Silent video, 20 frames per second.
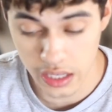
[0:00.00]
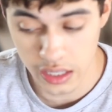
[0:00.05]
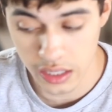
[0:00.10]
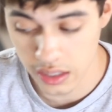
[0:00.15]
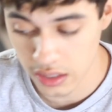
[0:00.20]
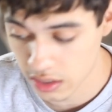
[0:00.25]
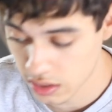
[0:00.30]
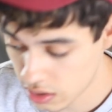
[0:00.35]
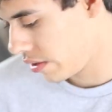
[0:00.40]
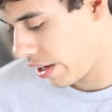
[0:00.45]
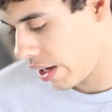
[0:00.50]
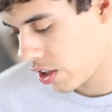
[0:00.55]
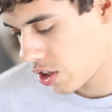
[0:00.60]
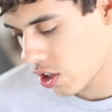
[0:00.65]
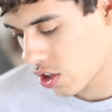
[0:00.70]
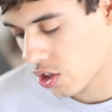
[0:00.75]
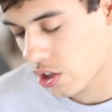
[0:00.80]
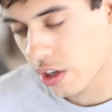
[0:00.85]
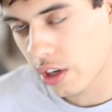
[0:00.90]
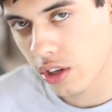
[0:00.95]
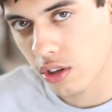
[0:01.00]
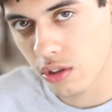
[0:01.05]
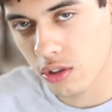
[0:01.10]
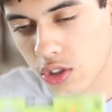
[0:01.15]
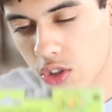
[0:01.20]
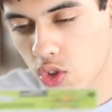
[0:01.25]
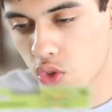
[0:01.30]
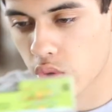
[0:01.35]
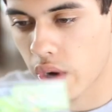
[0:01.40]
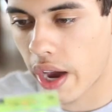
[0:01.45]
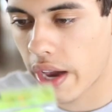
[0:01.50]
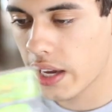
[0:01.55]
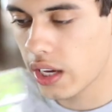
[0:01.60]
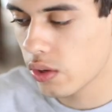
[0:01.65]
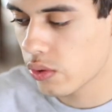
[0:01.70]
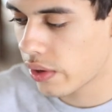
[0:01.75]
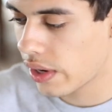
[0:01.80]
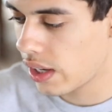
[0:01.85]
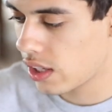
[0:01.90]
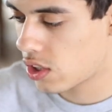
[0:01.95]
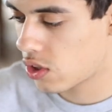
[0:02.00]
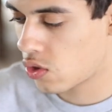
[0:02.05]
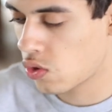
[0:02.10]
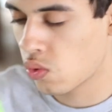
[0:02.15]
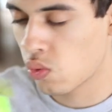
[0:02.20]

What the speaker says: is Ninja Turtles dry erase